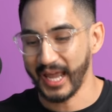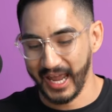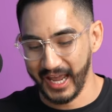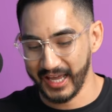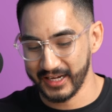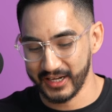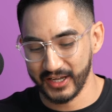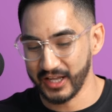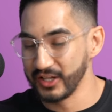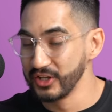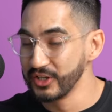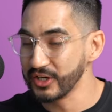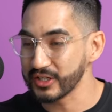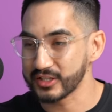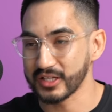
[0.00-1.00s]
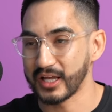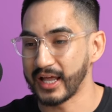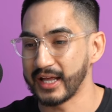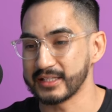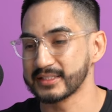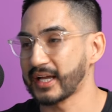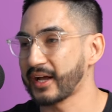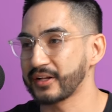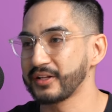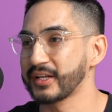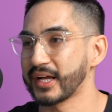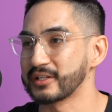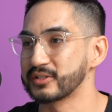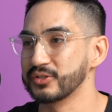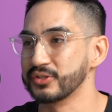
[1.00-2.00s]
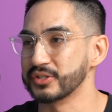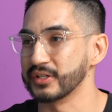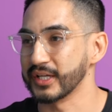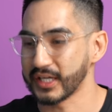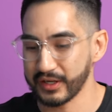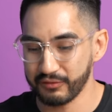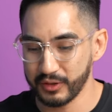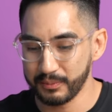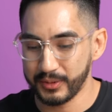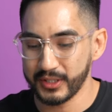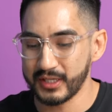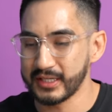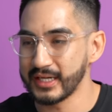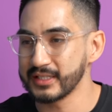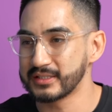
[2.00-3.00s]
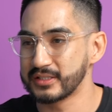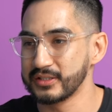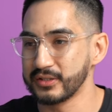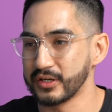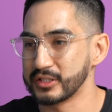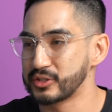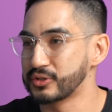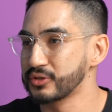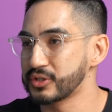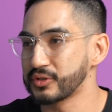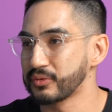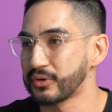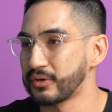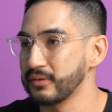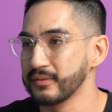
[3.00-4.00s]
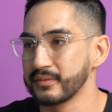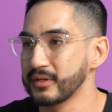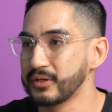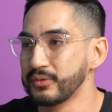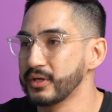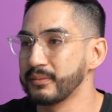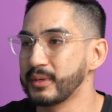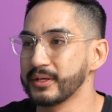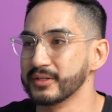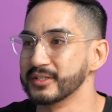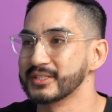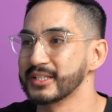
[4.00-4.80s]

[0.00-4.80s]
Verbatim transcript: And uh, it looked exactly like sushi. Like if you put it next to a sushi roll, you wouldn't be able to